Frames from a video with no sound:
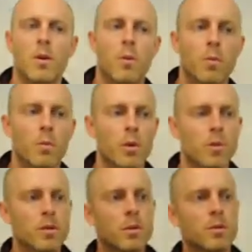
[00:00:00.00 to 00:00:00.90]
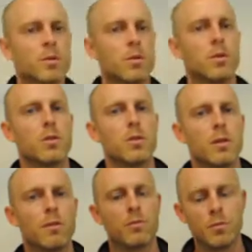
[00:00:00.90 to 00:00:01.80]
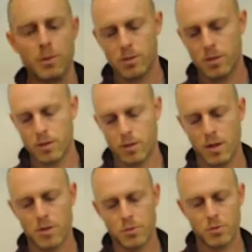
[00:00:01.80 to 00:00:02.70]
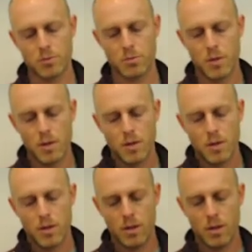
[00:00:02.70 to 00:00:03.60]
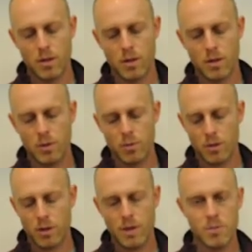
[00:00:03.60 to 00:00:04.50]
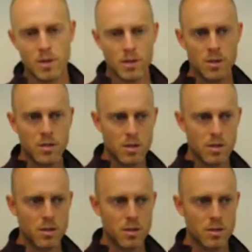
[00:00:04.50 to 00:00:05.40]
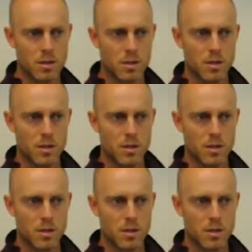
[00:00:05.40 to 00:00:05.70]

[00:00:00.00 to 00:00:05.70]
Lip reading: we're going to do what's called a flipped classroom. And what that means is